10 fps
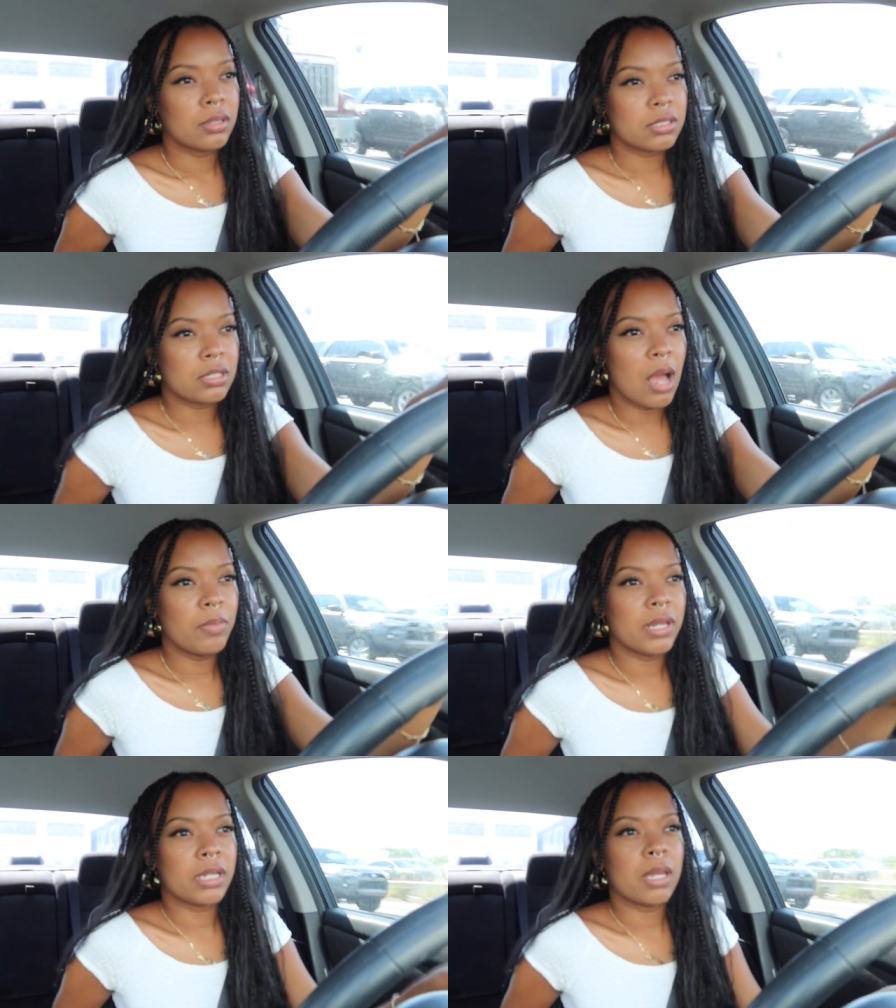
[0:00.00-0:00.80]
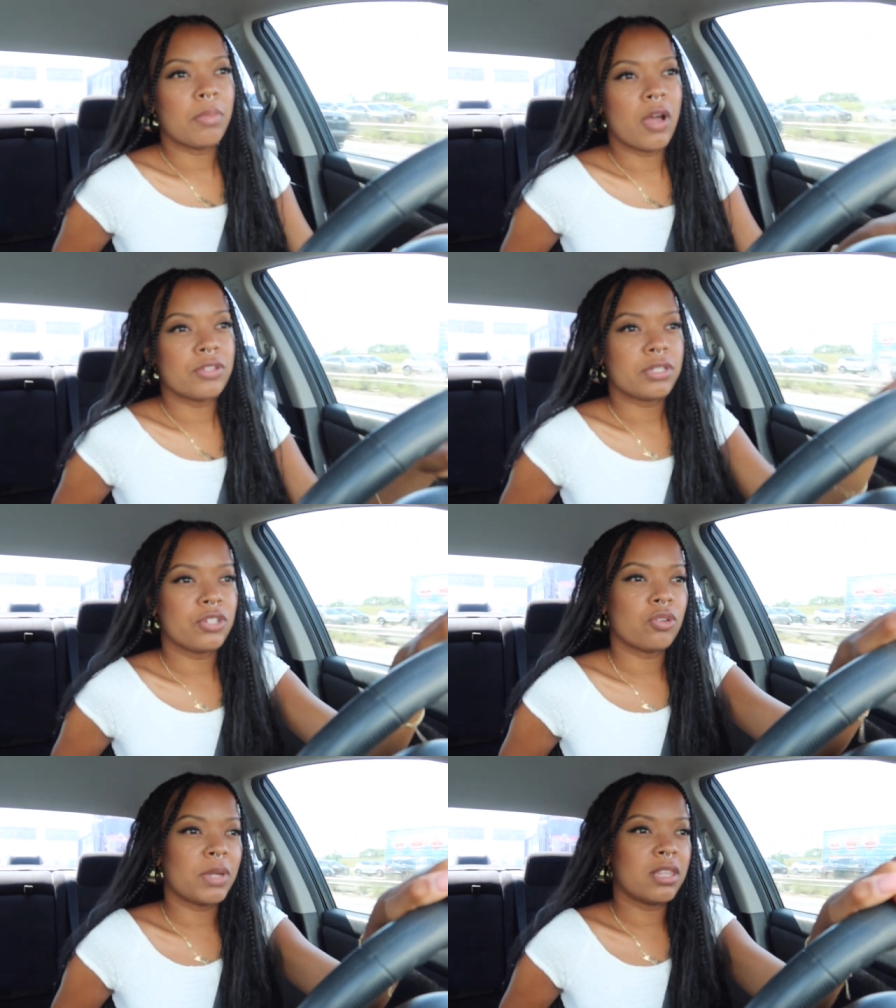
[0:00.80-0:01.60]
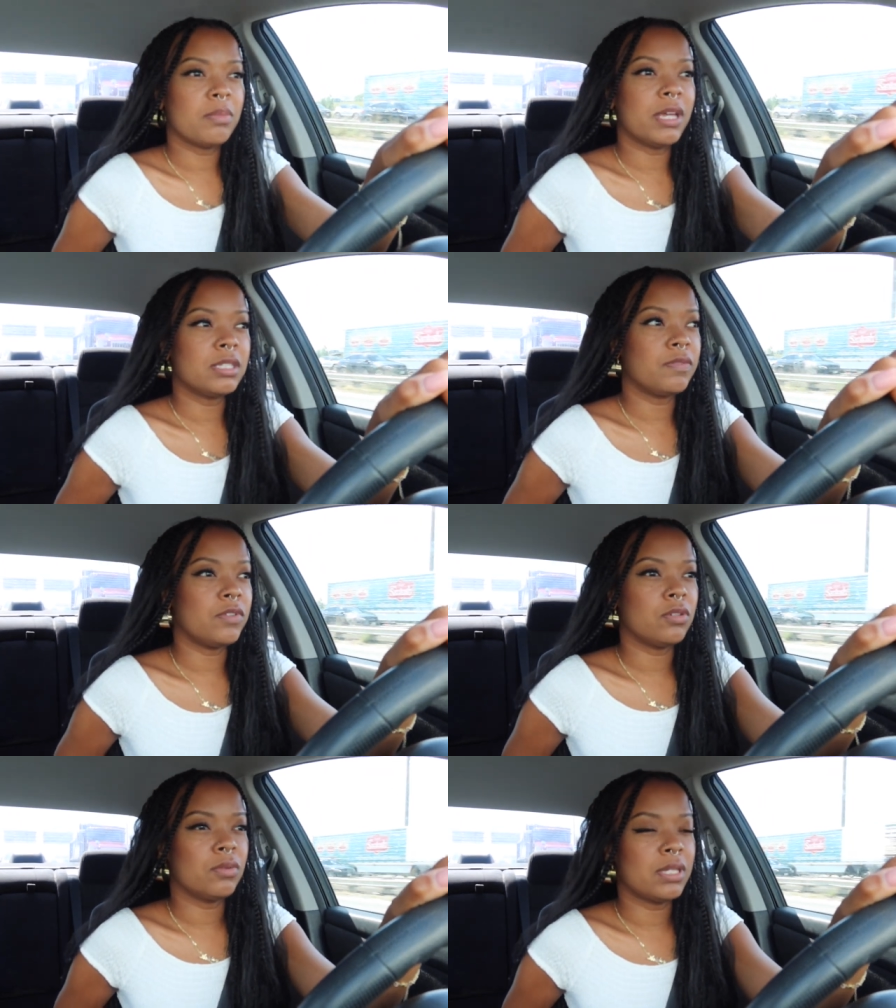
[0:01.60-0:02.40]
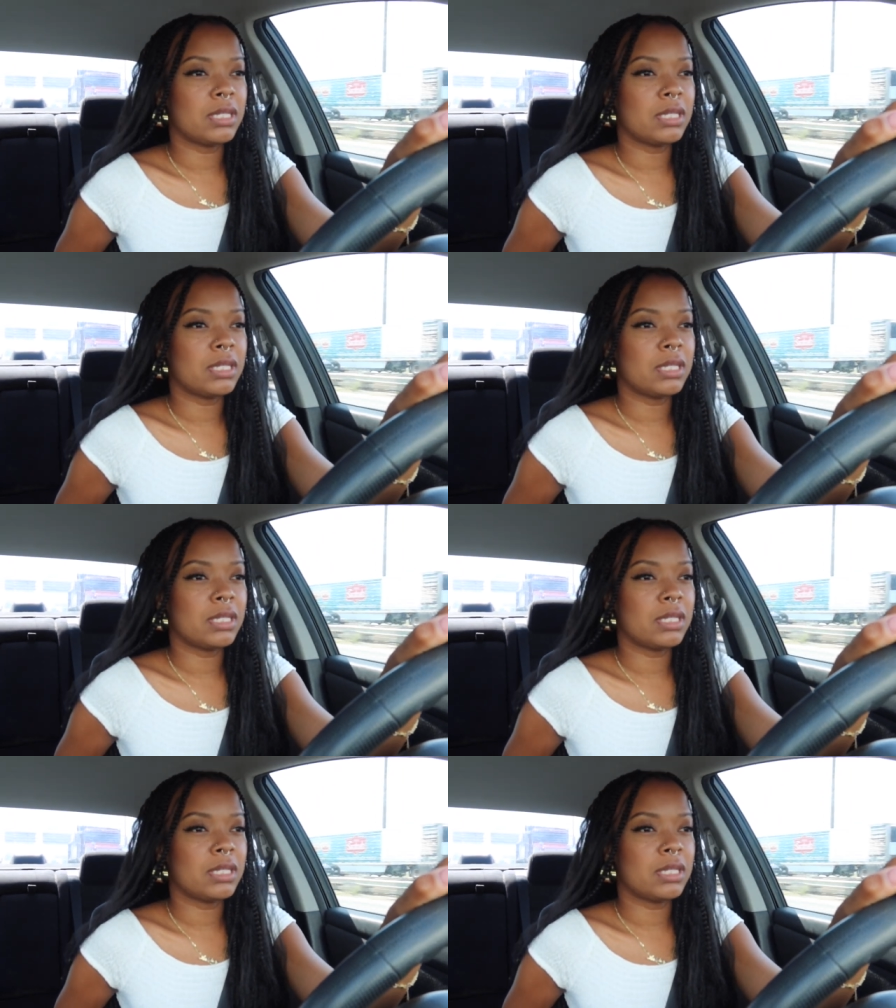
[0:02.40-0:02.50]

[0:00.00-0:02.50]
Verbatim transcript: Stop letting imposter syndrome get the best of you and